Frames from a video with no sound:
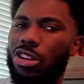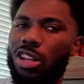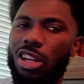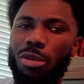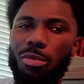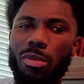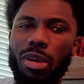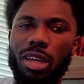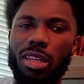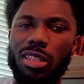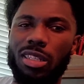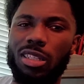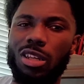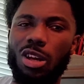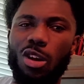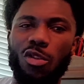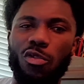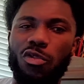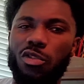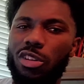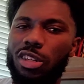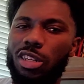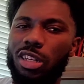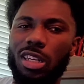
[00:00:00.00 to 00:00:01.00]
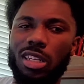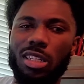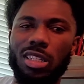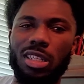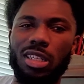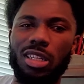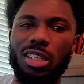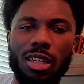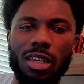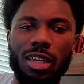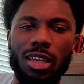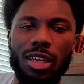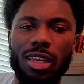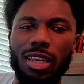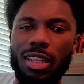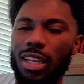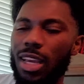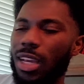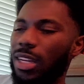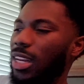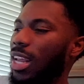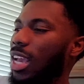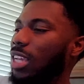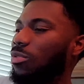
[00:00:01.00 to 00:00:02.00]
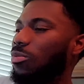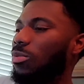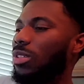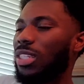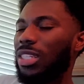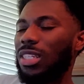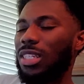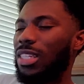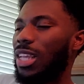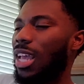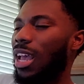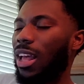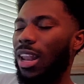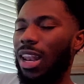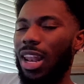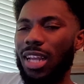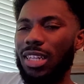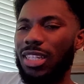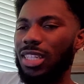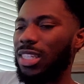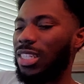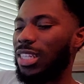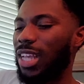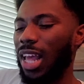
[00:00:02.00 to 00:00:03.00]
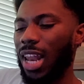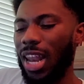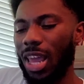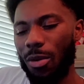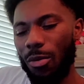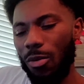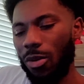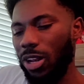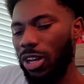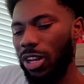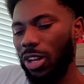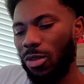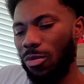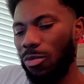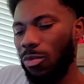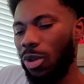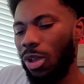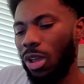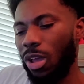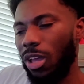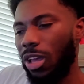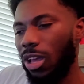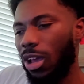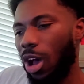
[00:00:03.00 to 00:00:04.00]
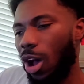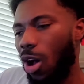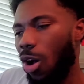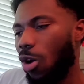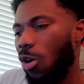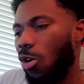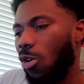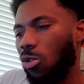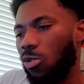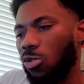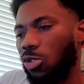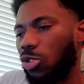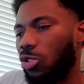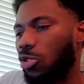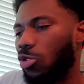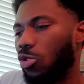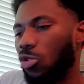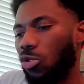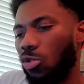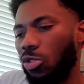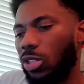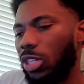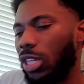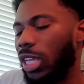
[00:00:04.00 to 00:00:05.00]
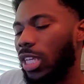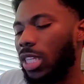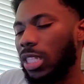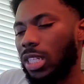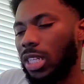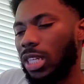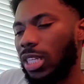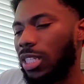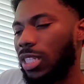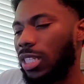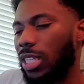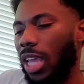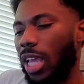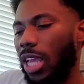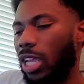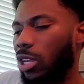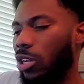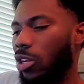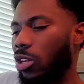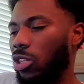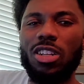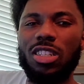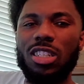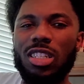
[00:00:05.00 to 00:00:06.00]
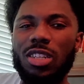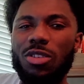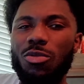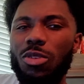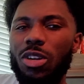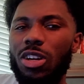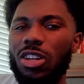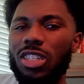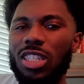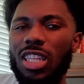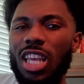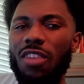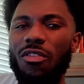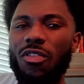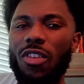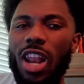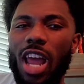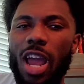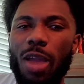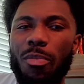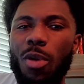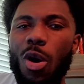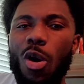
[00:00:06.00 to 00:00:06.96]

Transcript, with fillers: need to make a song for Disney. Like that's what she sound like. She sound like one of them old school Disney singers. You hear say for like